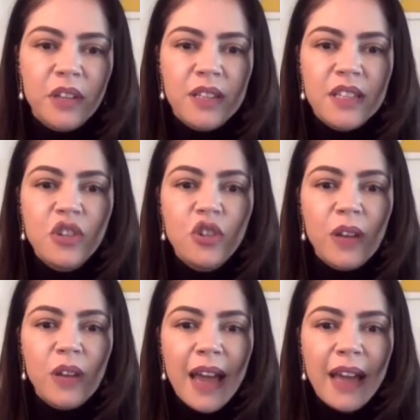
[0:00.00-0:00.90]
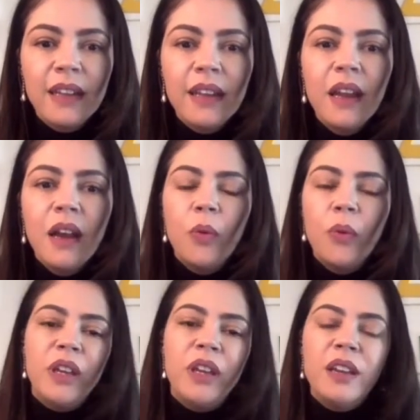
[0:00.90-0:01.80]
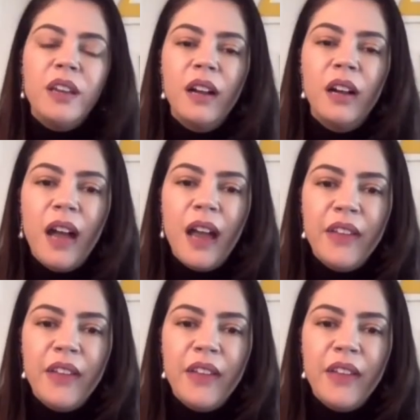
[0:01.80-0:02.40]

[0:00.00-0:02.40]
because in July we uh,